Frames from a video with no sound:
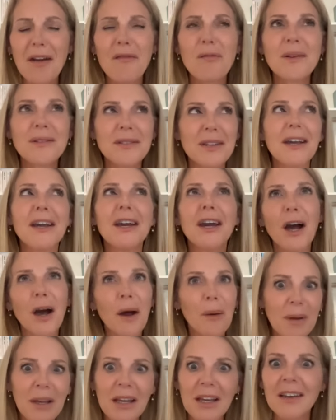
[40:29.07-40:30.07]
Everyone's like,
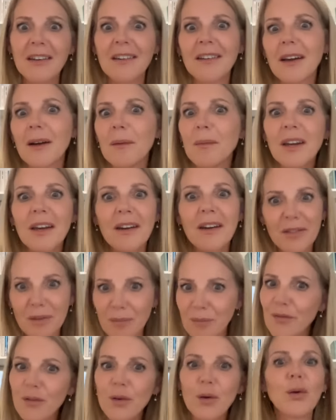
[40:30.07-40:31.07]
come in, come and have
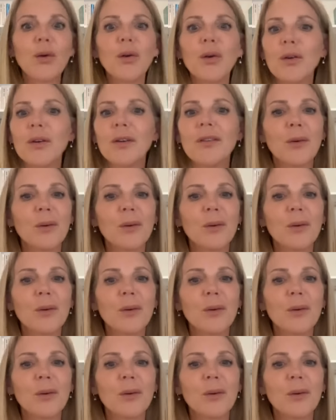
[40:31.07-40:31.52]
some food,